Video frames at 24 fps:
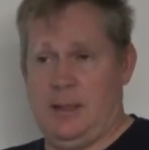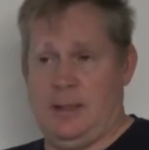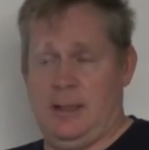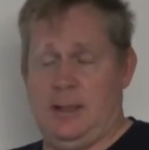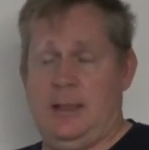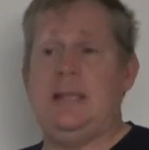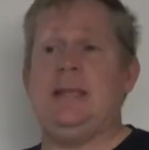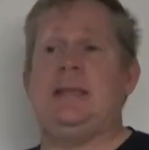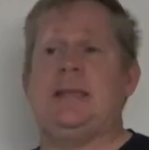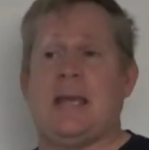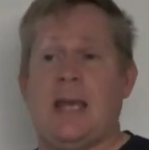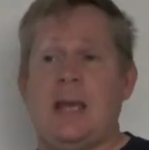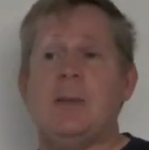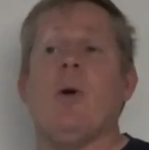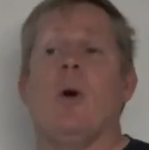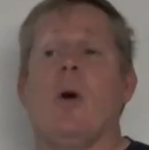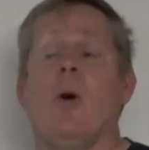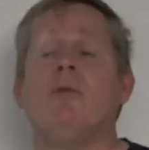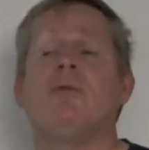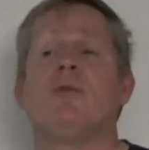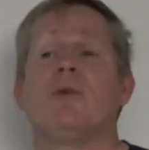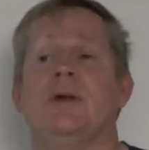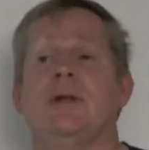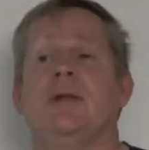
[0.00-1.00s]
He came
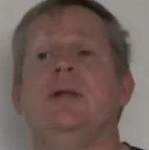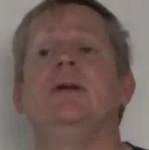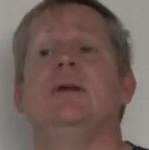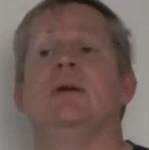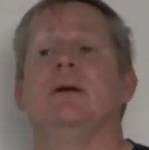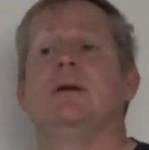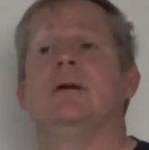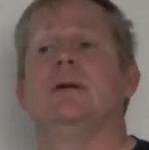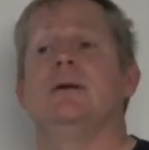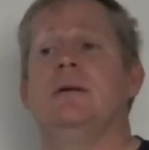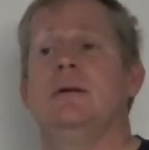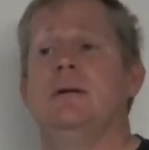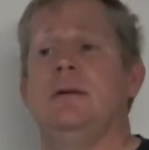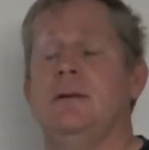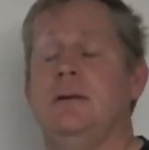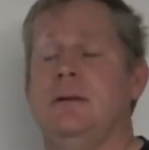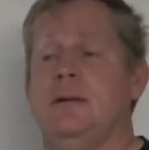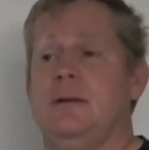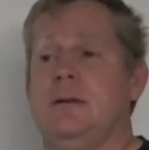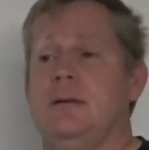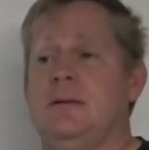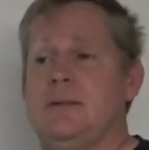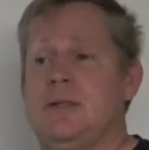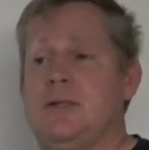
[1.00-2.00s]
over here.
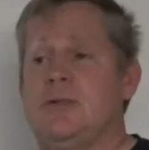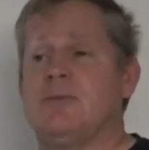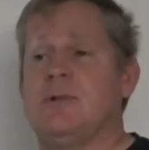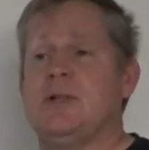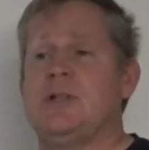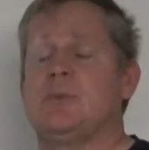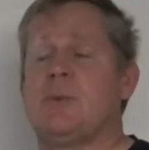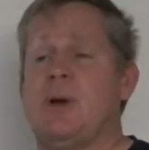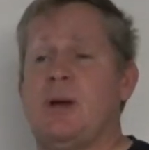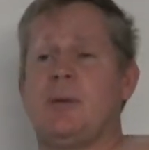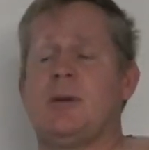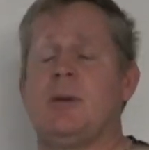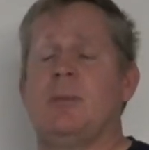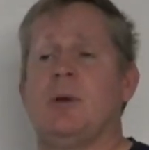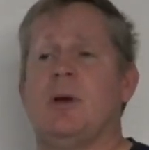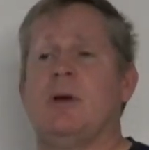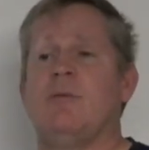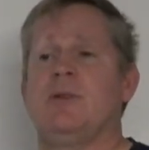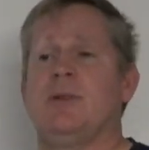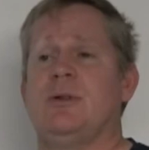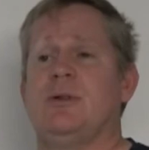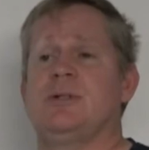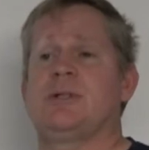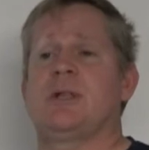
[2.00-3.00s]
He said, "The reason why I'm coming
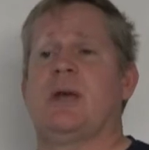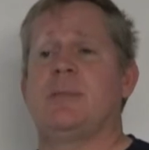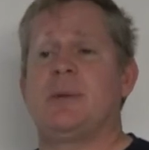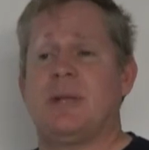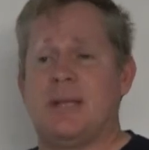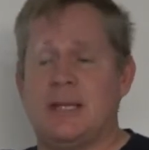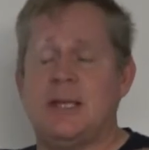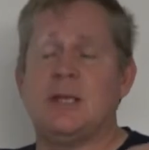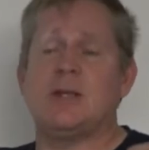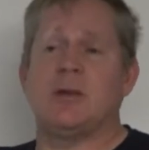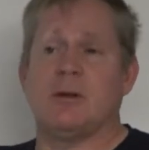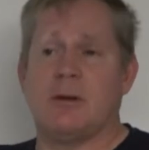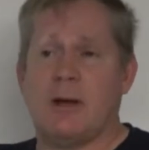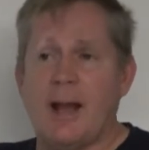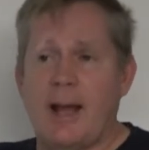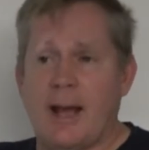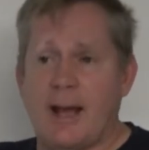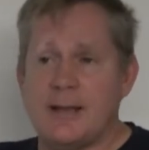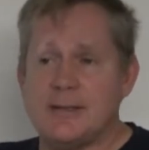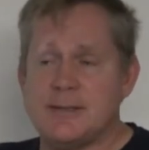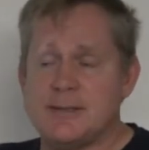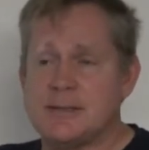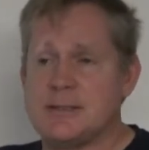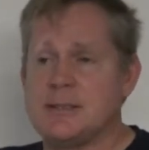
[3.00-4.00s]
over here is I'm going to kick your
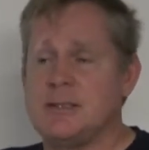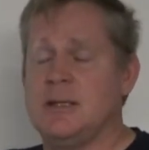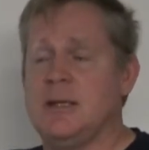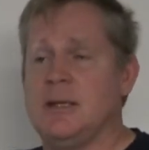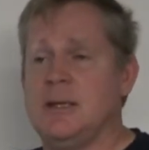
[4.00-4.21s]
ass."